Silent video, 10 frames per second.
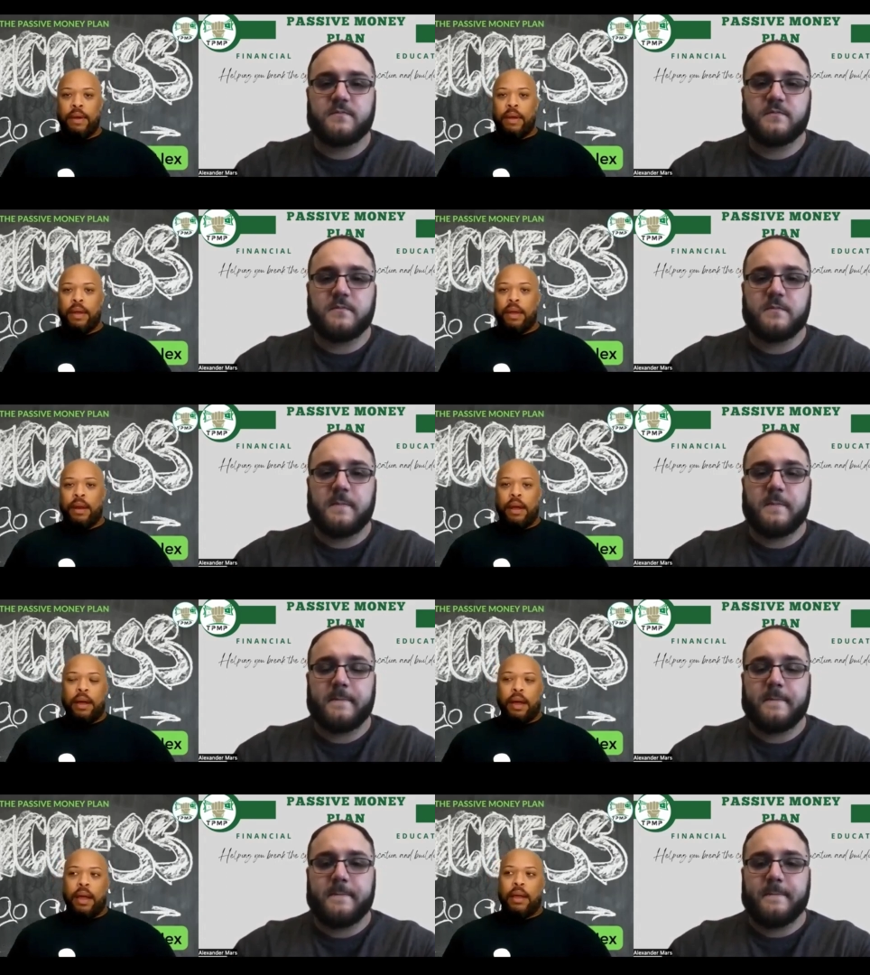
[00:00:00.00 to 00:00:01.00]
Speaker 1: Mm-hmm. And
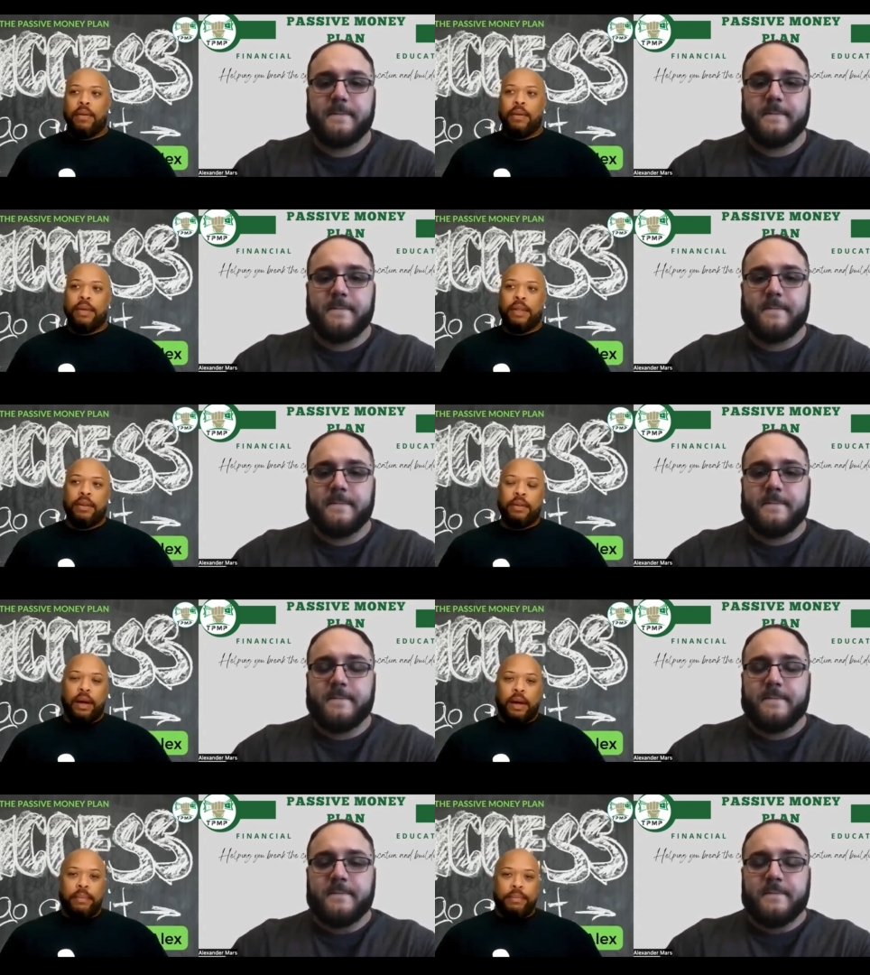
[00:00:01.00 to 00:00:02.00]
I, I agree with
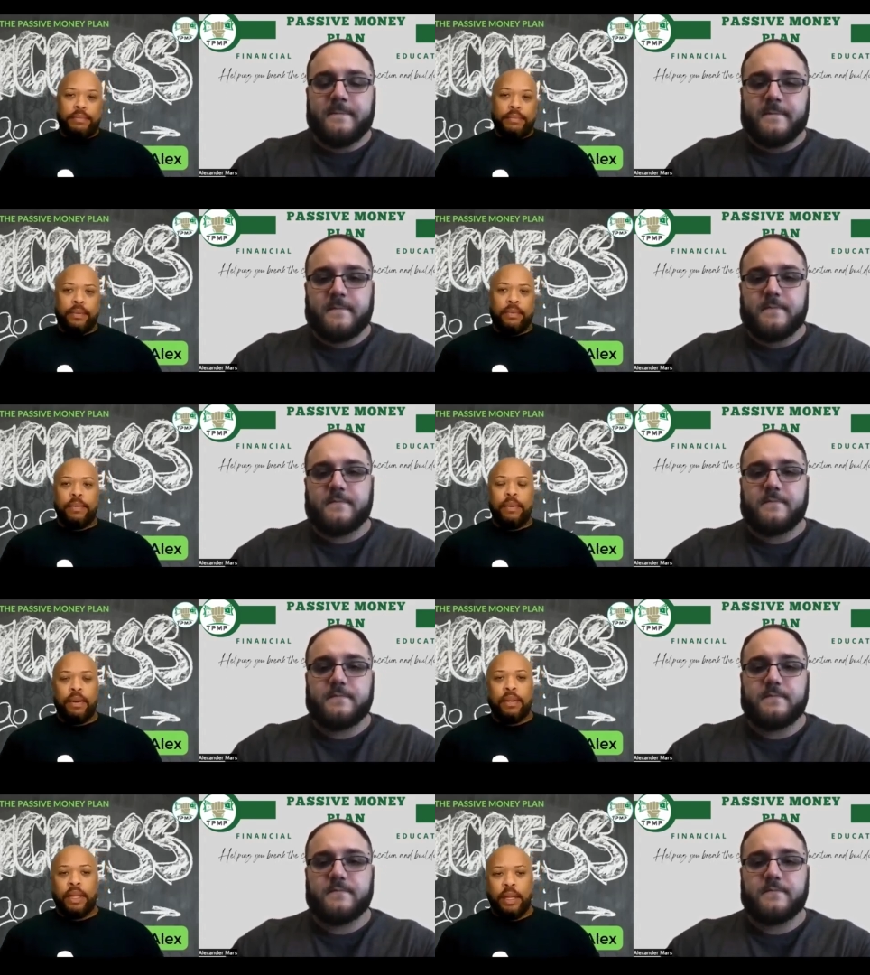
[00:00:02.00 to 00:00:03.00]
you. Um, the you
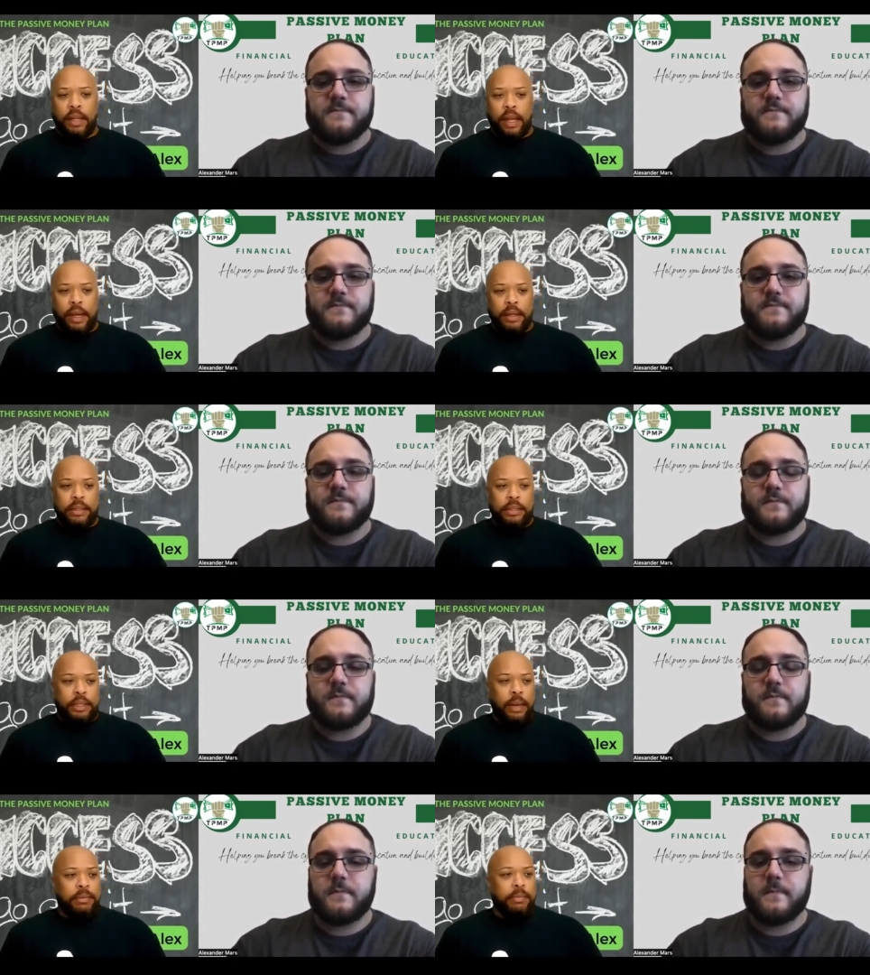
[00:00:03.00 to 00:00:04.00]
know the thing that
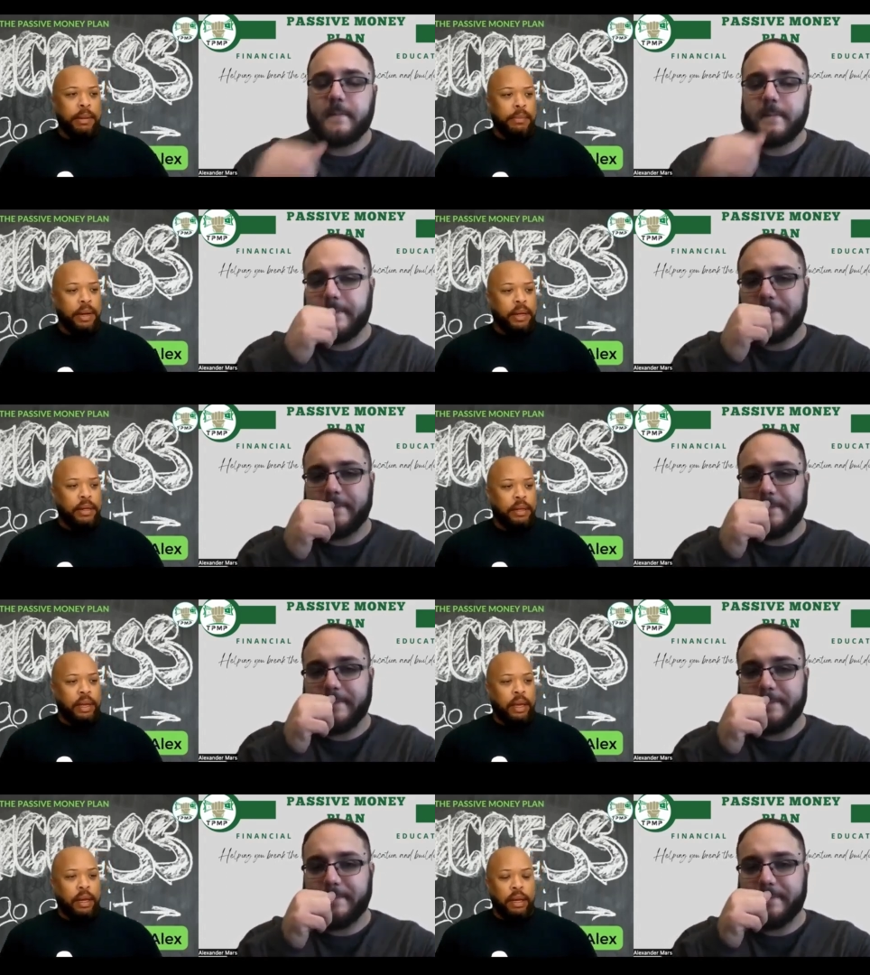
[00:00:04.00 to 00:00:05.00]
chaps my butt,
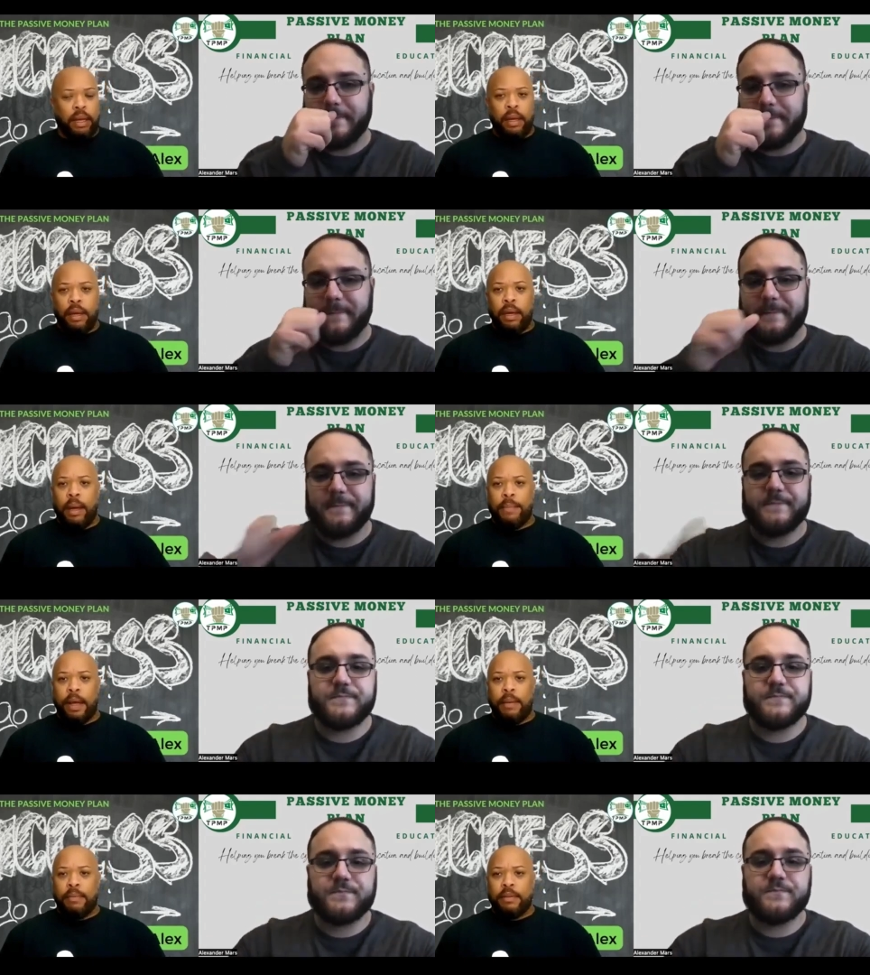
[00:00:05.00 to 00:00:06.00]
and I'm
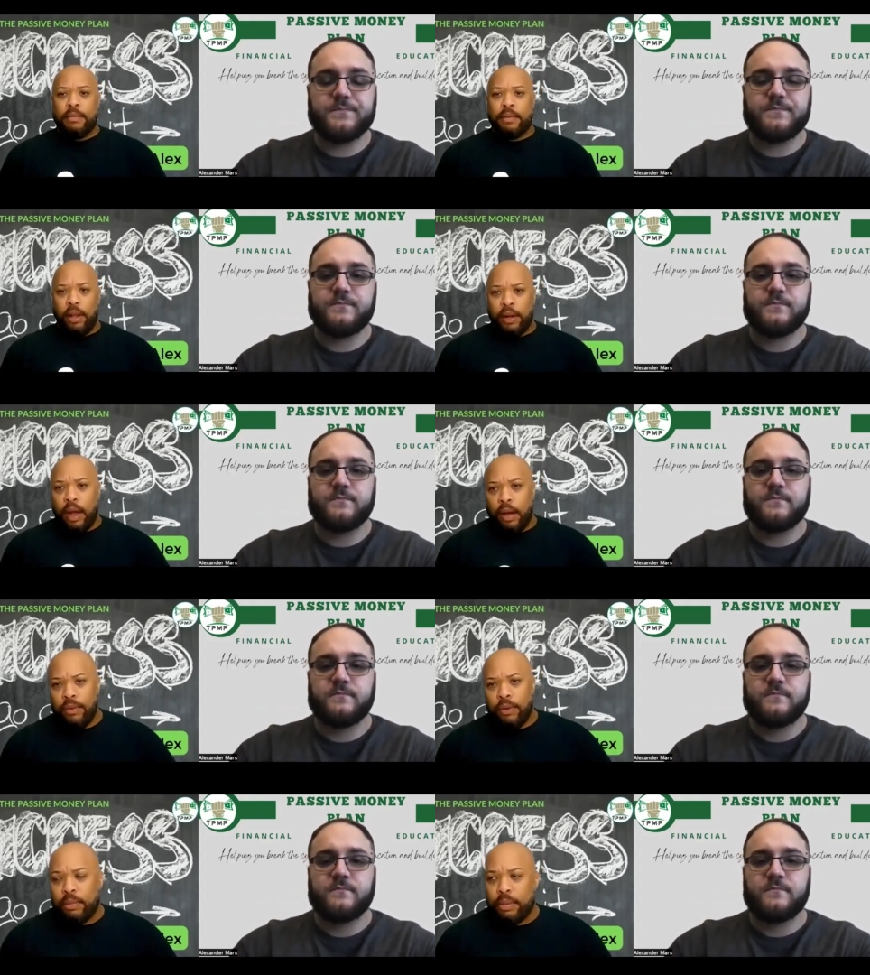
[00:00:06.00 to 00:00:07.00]
not calling
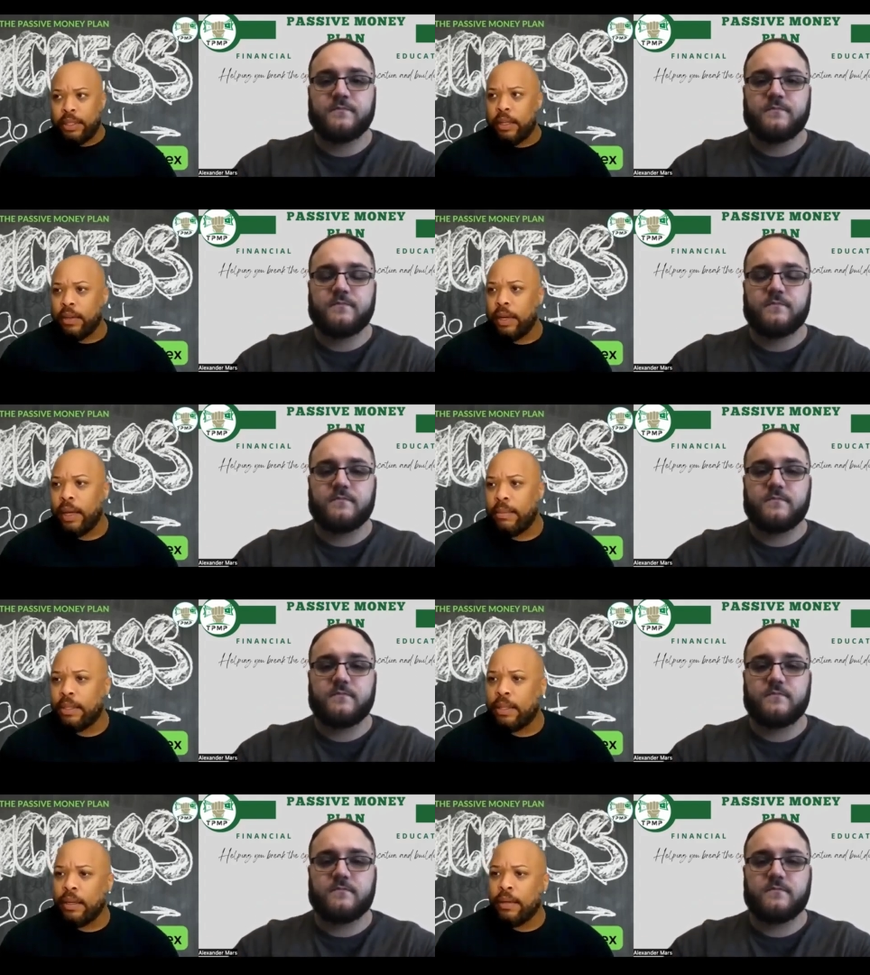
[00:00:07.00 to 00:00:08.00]
out no particular
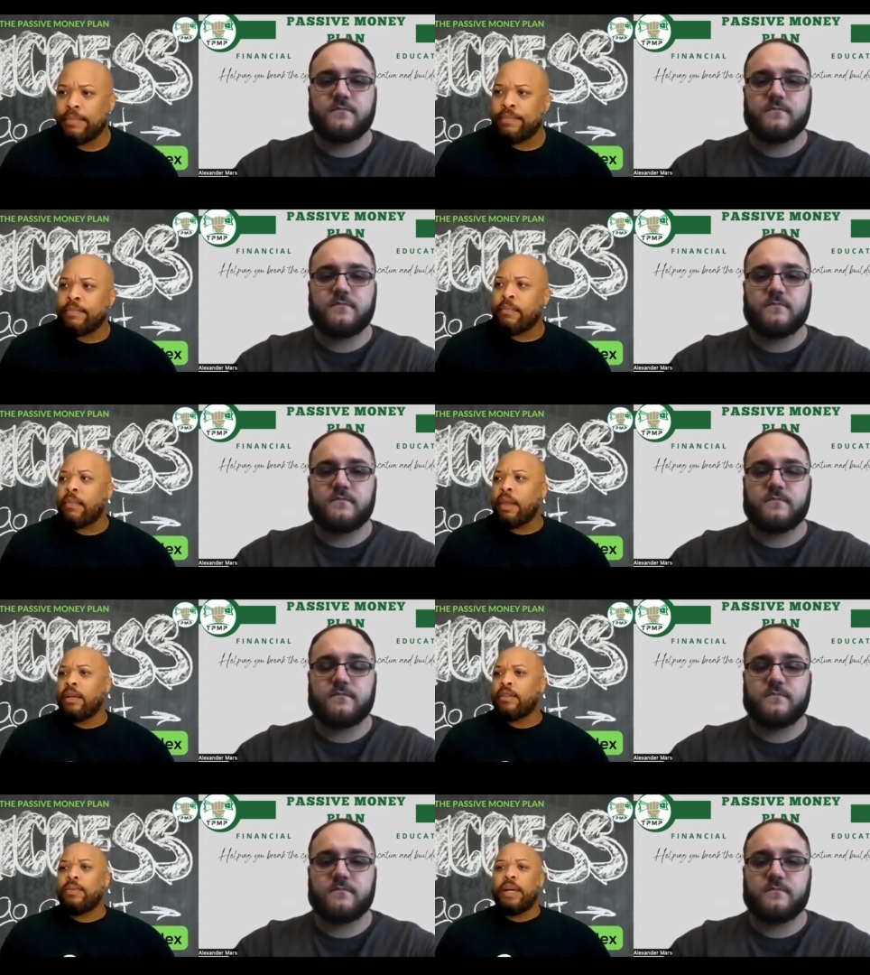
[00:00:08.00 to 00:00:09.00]
names here,
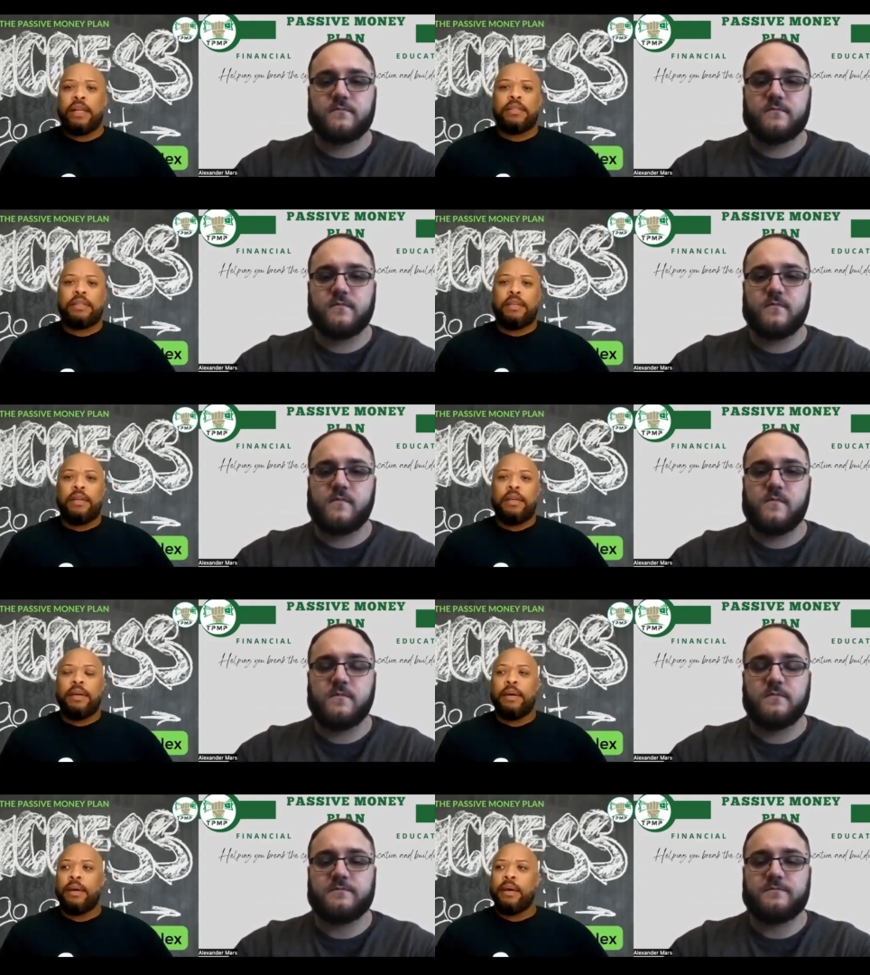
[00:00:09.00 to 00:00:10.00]
is when I
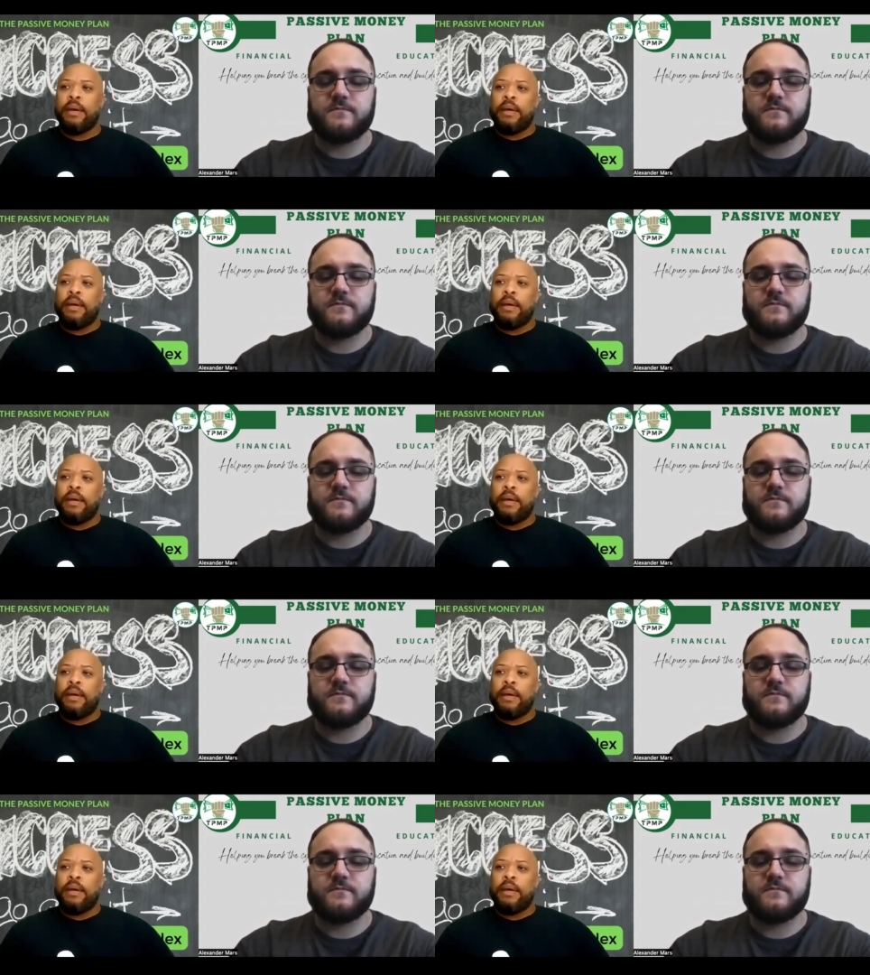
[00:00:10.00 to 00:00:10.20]
see,